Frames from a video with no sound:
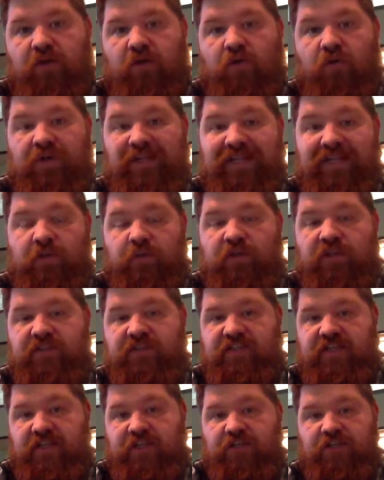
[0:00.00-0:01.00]
or
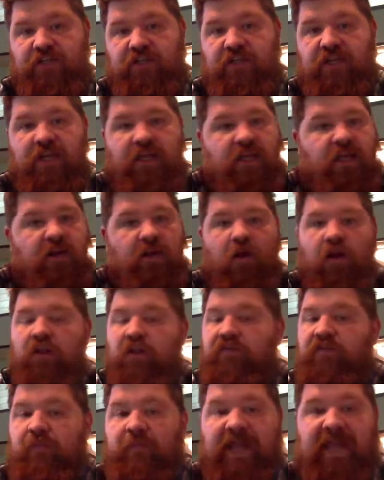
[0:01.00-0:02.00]
equalization. And all
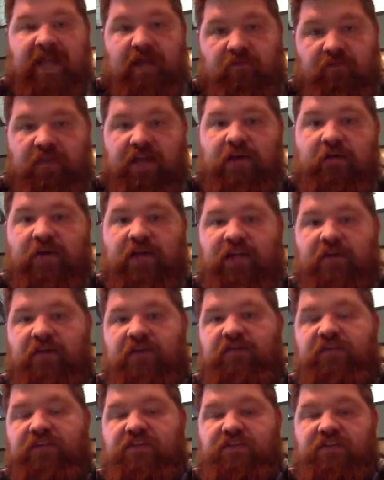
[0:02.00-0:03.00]
of them have that, right?
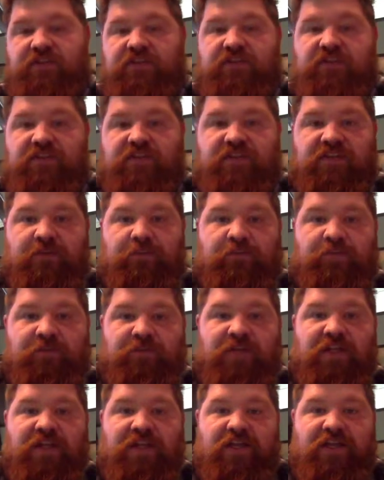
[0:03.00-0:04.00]
If it's just the
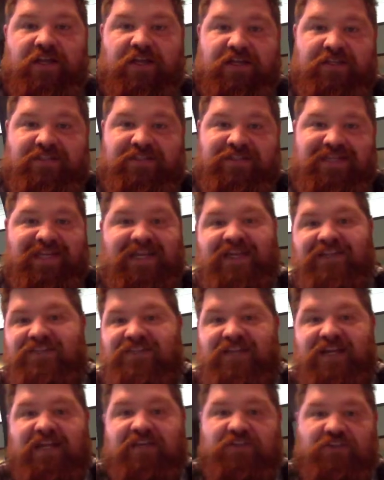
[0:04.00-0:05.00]
simple
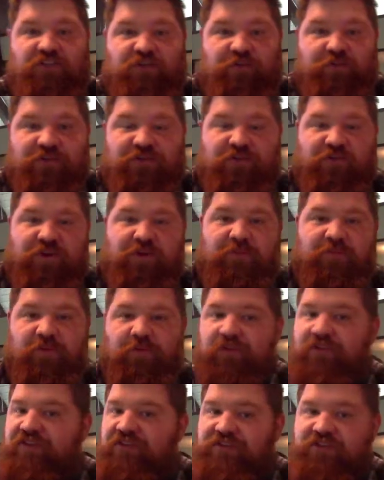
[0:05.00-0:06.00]
TS9 tube screamer
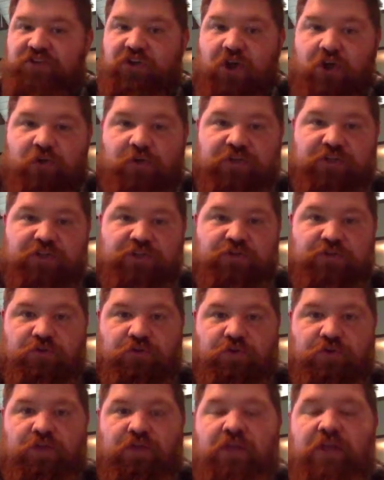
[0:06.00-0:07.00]
with its tone
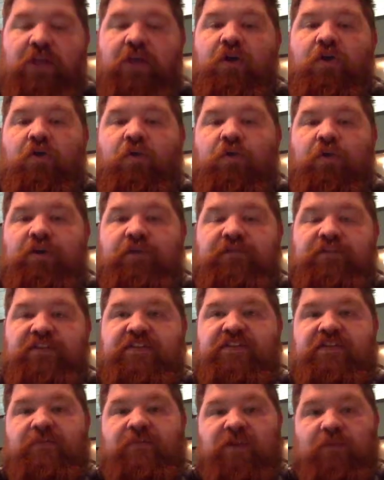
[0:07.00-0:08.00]
control, or if
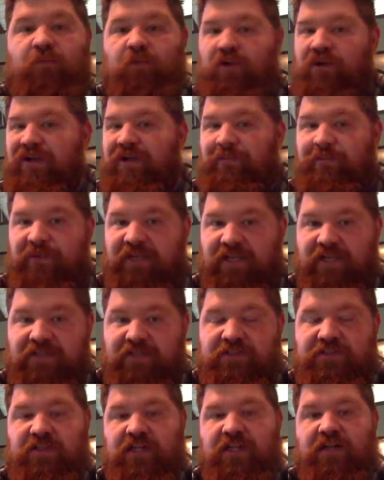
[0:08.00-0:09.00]
it's something more
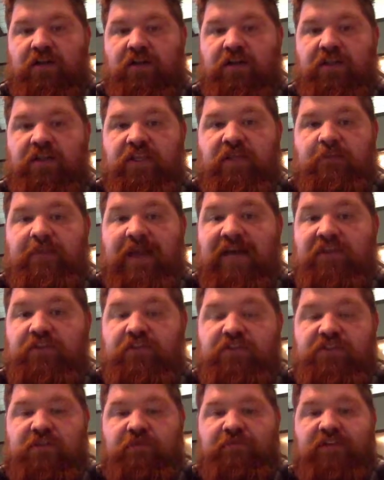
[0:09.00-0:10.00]
complex like on the
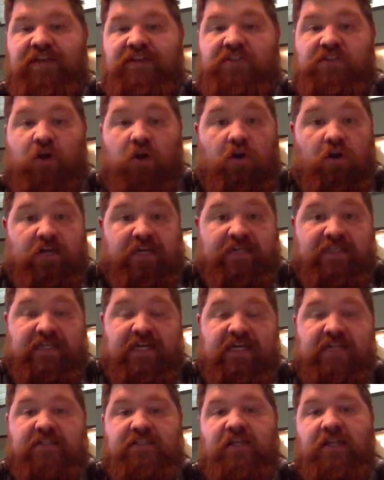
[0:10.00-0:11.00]
Matthews Effects
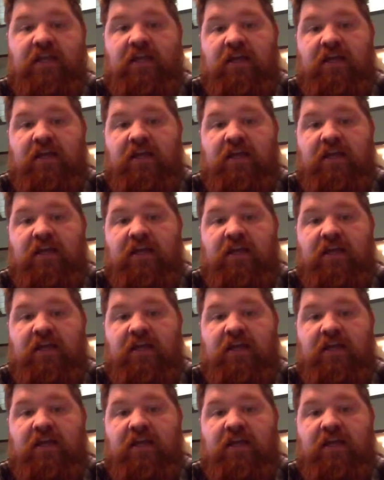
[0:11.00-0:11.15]
Architect